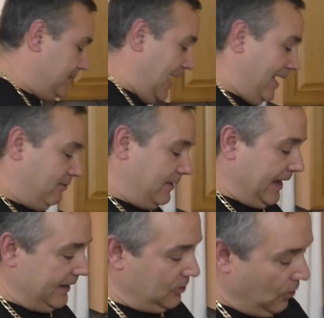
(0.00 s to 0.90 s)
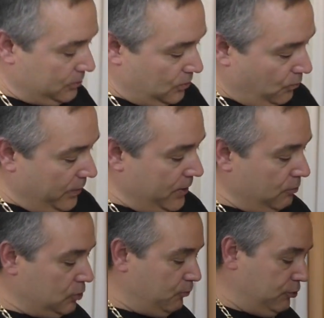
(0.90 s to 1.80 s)
Now, like I told you, we
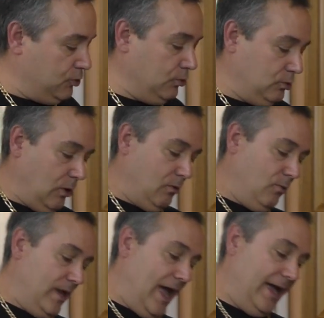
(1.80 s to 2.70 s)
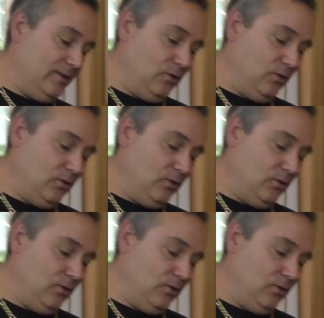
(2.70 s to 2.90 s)
use prosciutto. What I